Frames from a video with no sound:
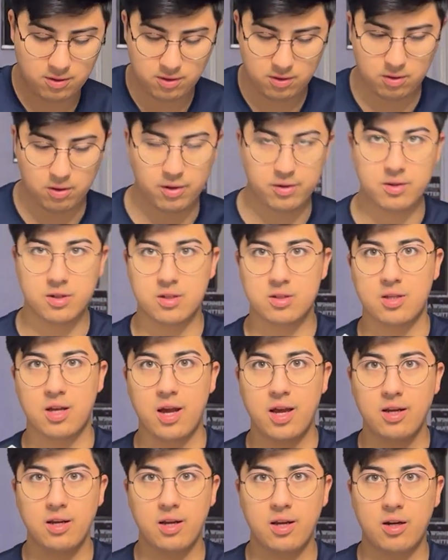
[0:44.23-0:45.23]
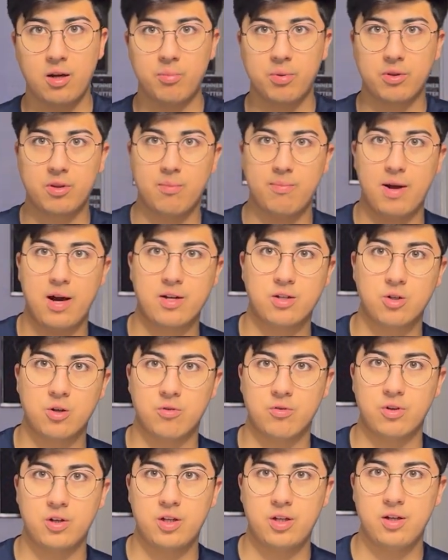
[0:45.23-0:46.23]
Throw it to the side, and I'll put the box
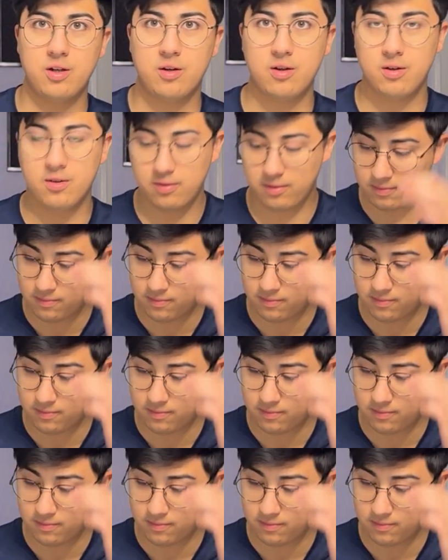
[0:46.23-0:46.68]
over here.